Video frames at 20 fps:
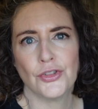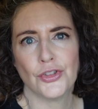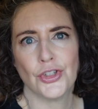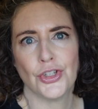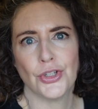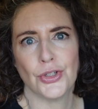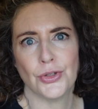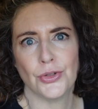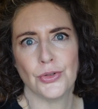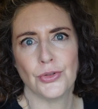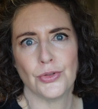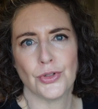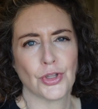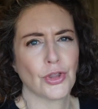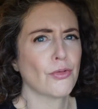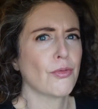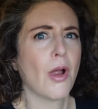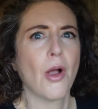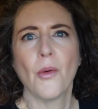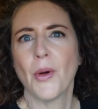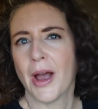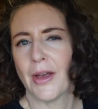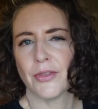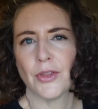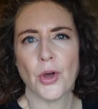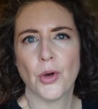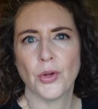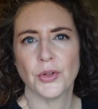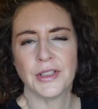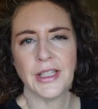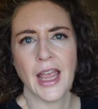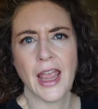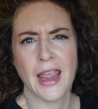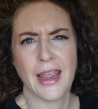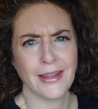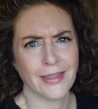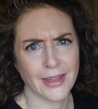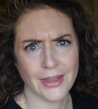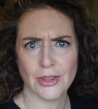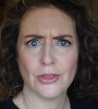to throw out the whole
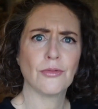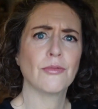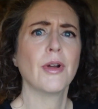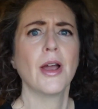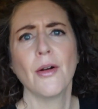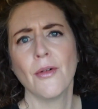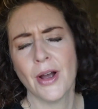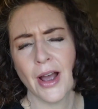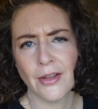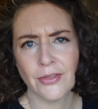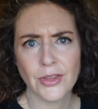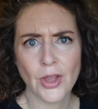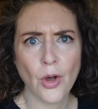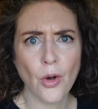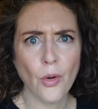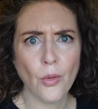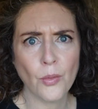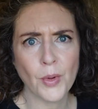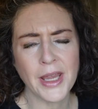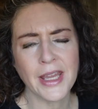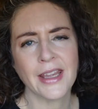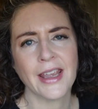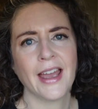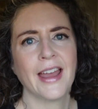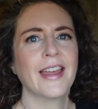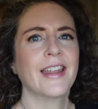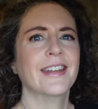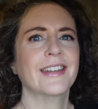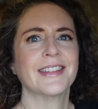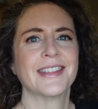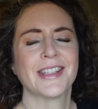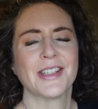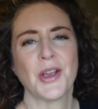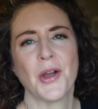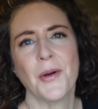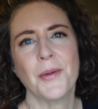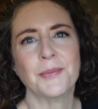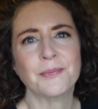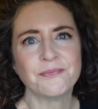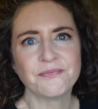day and then throw out the whole weekend.
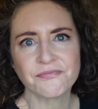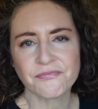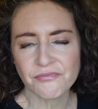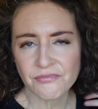So